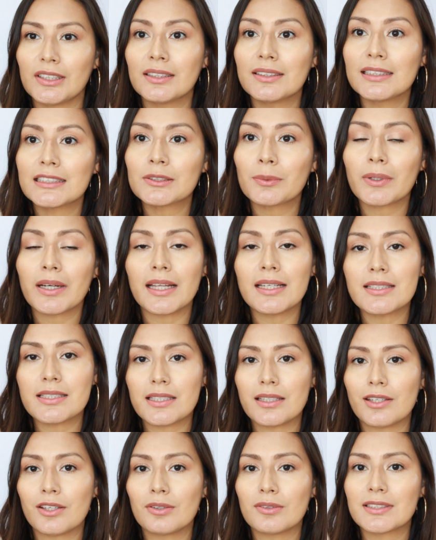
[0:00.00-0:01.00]
and this one I
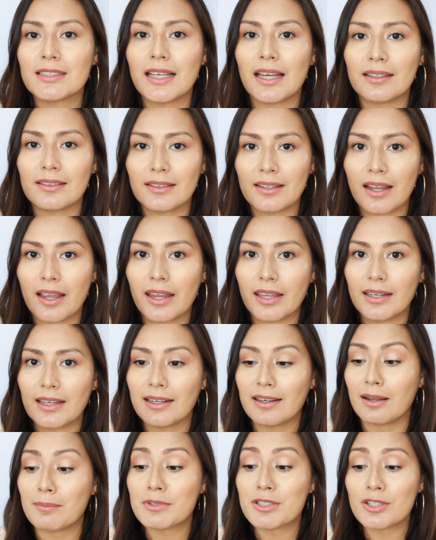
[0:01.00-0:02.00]
did use at night,
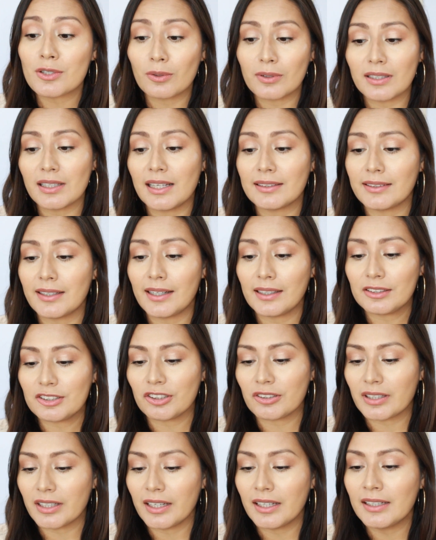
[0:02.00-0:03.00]
and I'm so glad that I
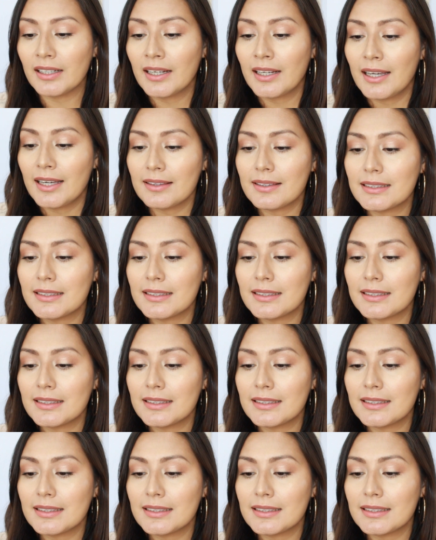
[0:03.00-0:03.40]
took it.